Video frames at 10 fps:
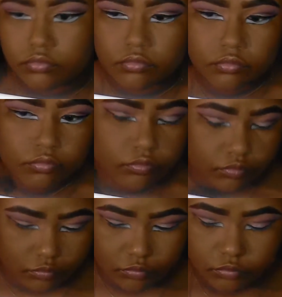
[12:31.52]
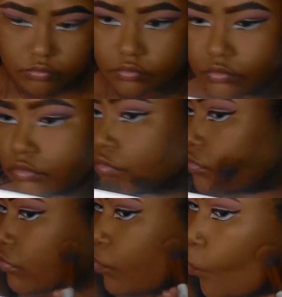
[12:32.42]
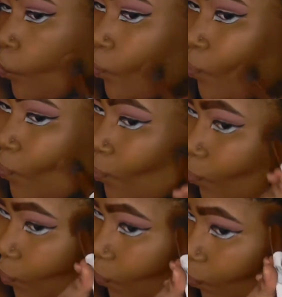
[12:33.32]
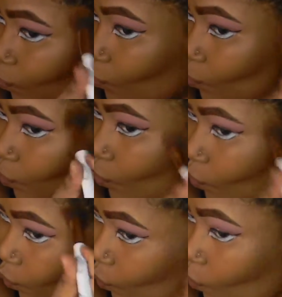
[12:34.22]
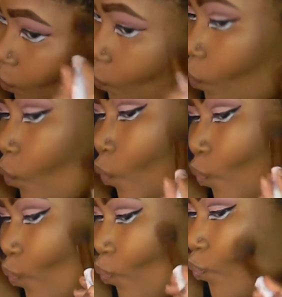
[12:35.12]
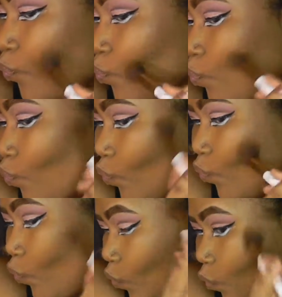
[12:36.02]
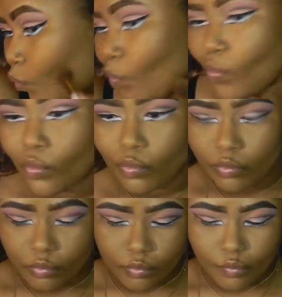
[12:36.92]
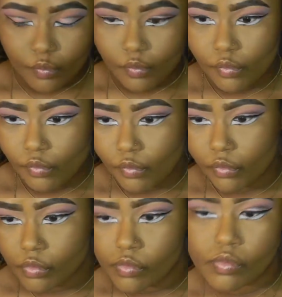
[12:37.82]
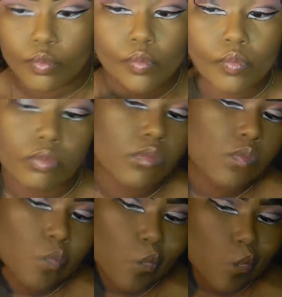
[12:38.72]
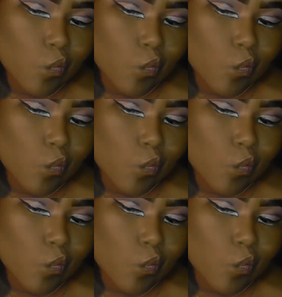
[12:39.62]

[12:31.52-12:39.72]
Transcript: like typically what you'll see on me unless I say otherwise, but that's what we got right here. We got the Anastasia Beverly Hills